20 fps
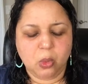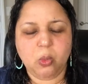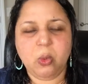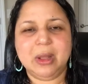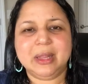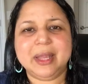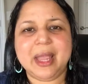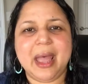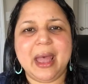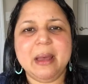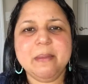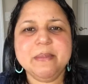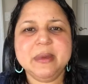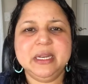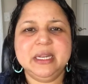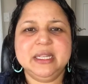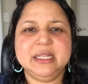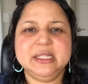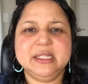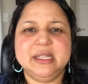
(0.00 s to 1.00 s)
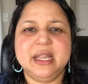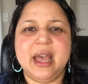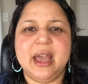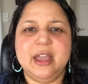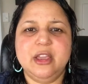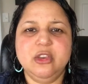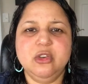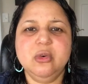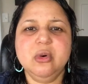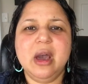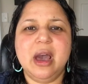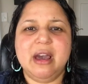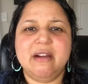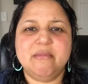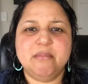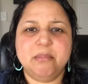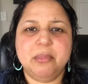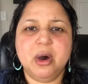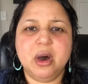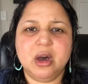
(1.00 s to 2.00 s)
What happened is that you
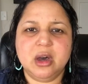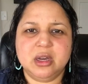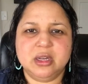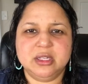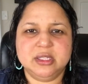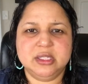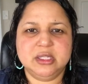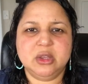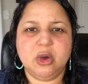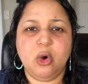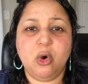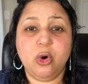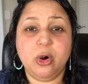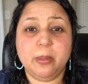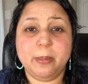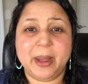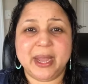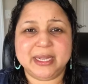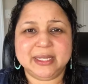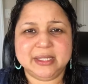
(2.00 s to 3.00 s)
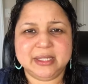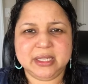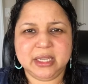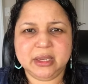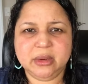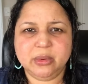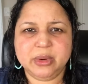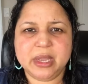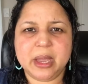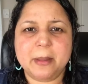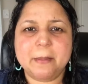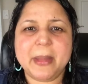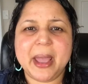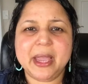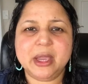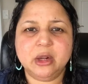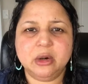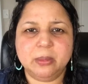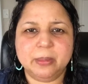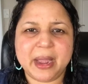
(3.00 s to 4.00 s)
have bugs or bacteria,
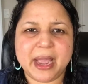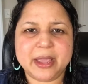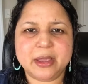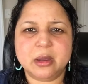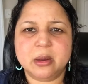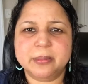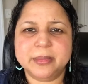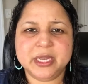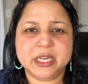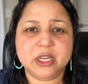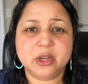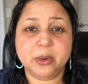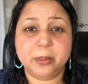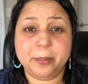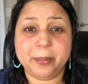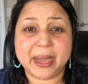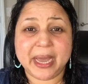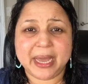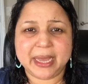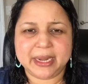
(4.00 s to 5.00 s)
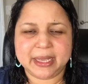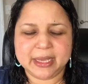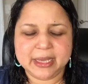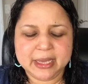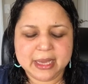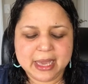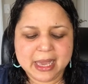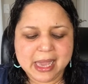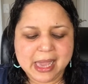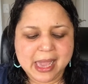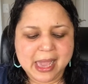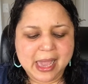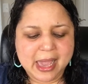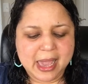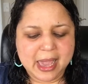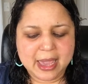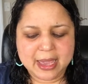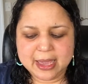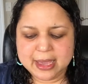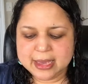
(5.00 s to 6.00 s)
microbiome in your body.
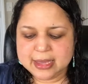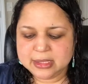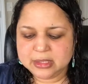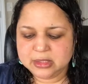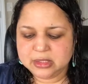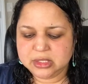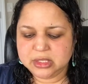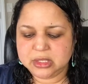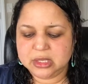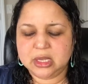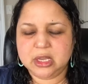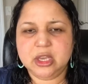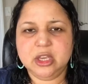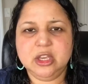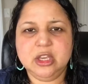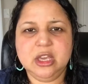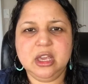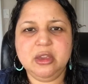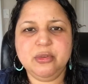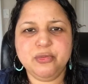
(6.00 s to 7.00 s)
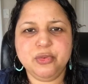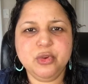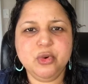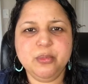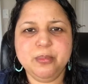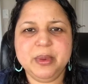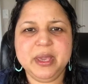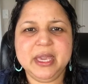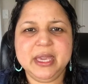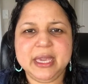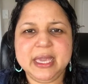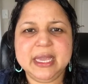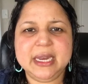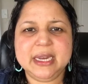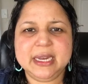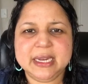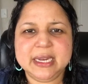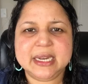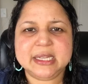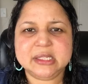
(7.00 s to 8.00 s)
And if you've been
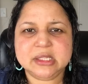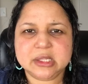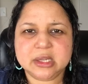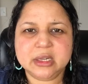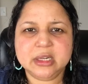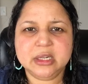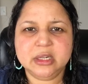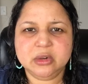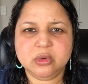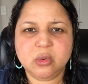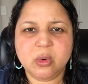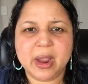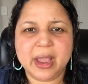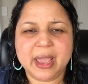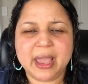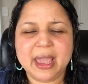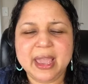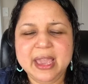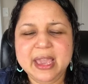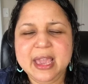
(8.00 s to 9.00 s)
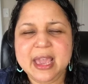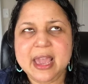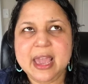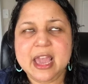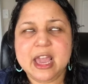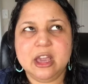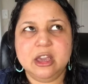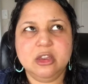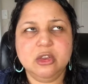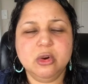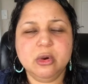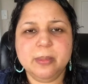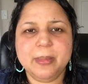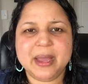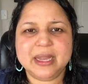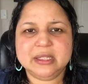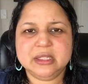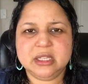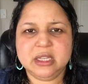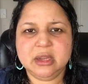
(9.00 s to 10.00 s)
eating in a certain way, your
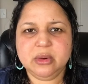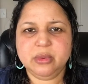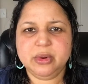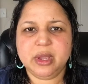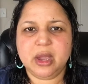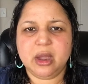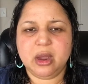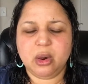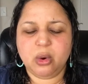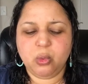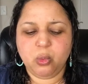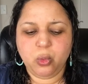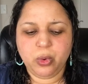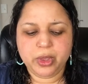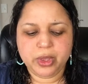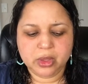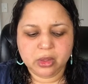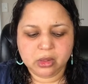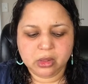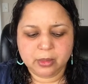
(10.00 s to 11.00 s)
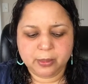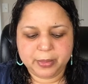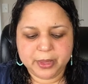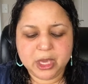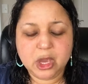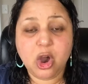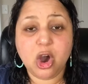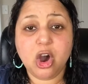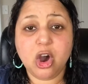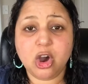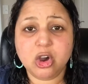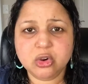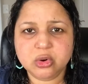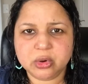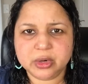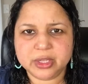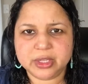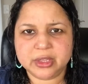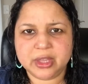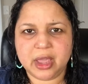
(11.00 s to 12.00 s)
bacteria will be
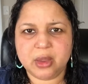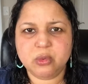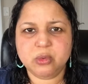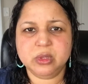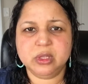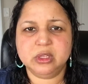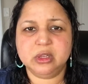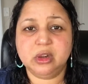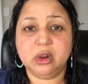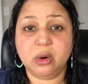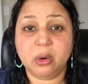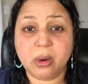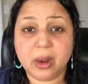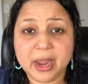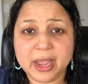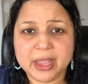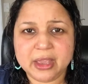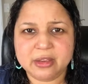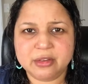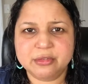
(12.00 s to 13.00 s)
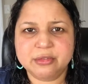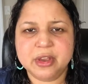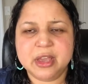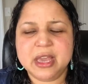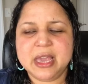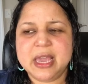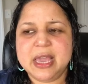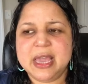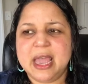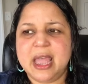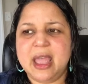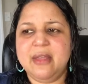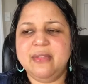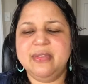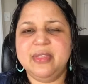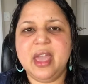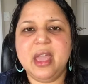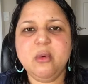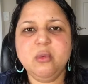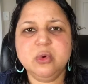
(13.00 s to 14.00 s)
hungry, they will crave,
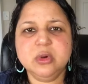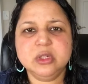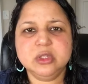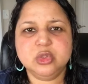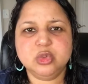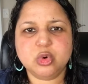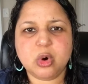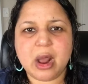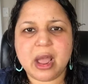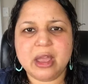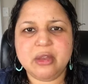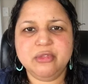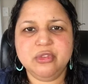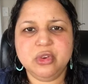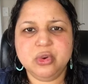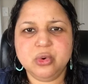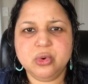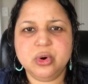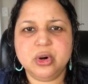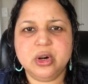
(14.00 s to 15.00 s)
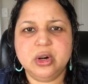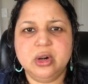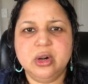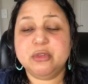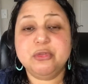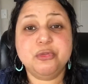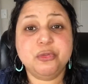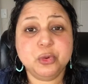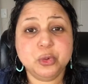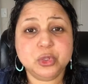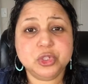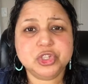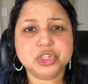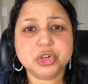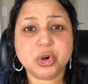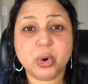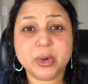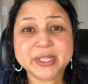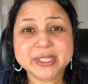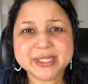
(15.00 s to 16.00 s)
and they will drive your food
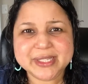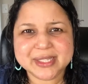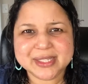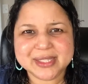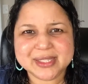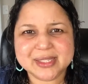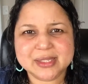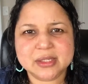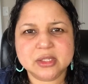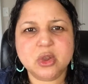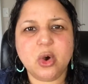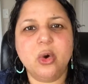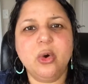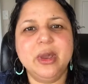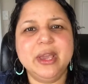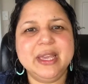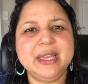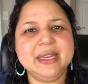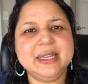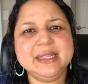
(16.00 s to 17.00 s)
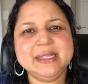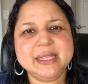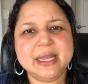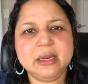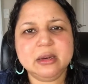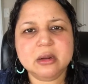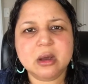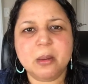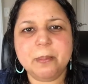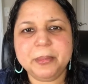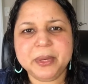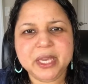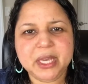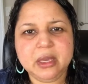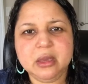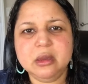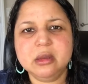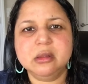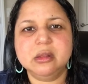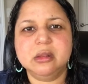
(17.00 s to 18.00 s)
choices. So it is an
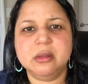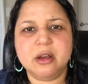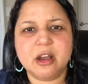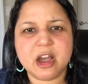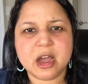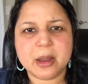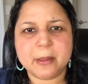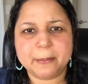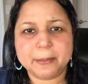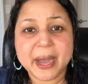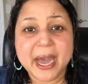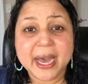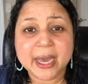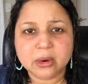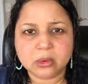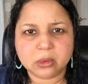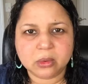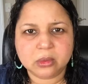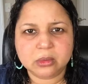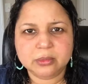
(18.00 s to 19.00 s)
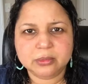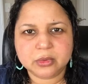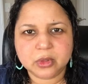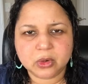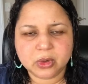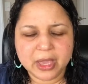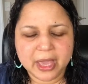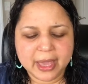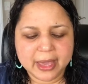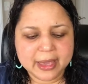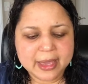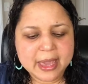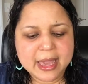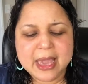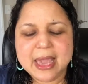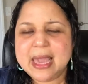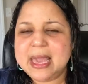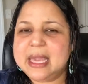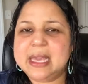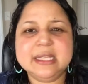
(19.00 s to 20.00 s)
uphill battle, okay?
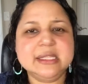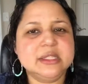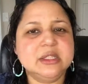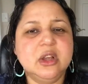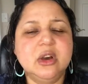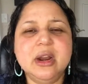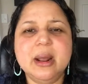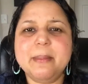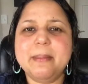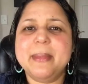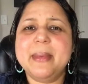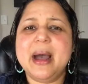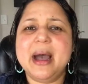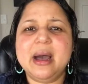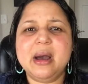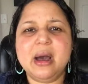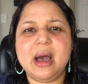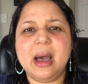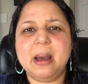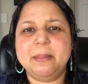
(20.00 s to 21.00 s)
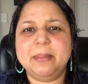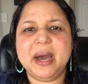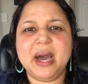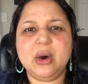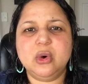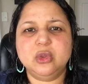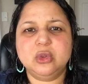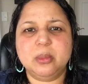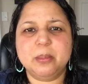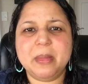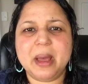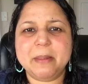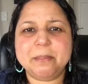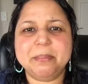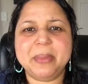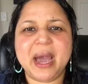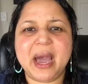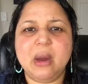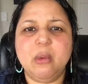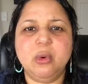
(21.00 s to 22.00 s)
It's not about
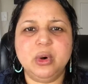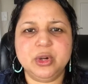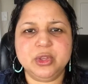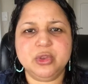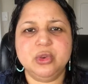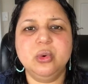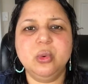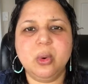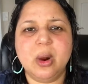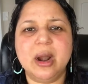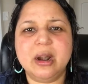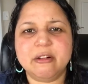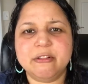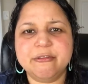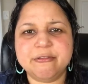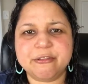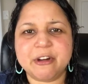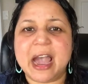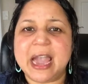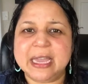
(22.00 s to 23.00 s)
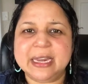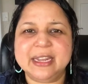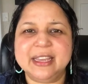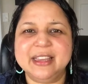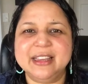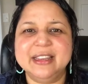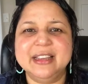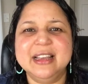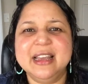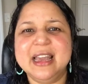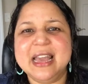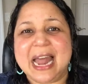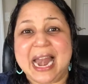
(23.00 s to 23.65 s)
manpower. You are fighting